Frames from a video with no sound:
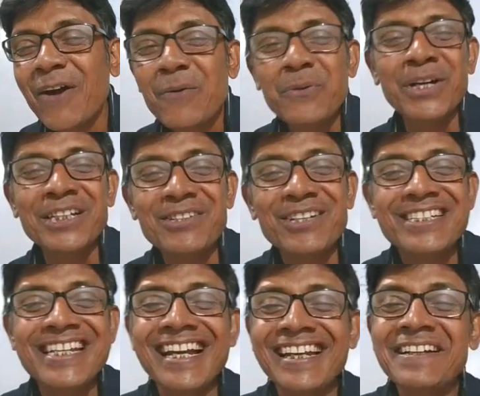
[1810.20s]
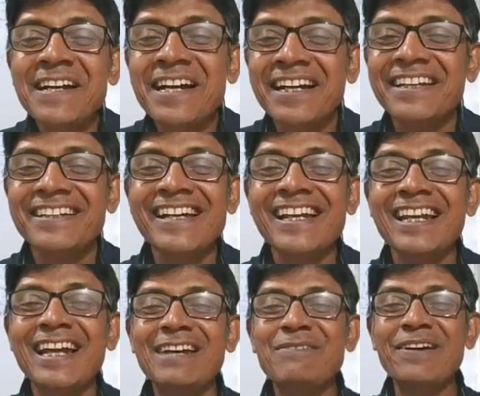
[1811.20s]
But you're telling real
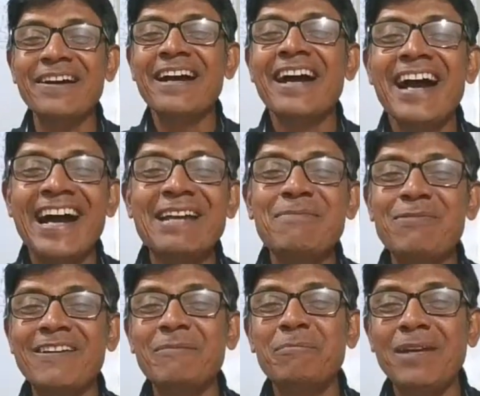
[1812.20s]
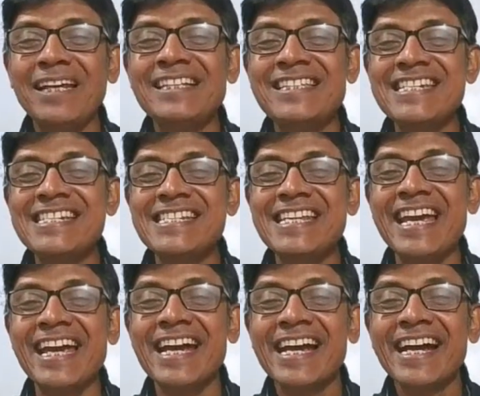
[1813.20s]
life, I play GTA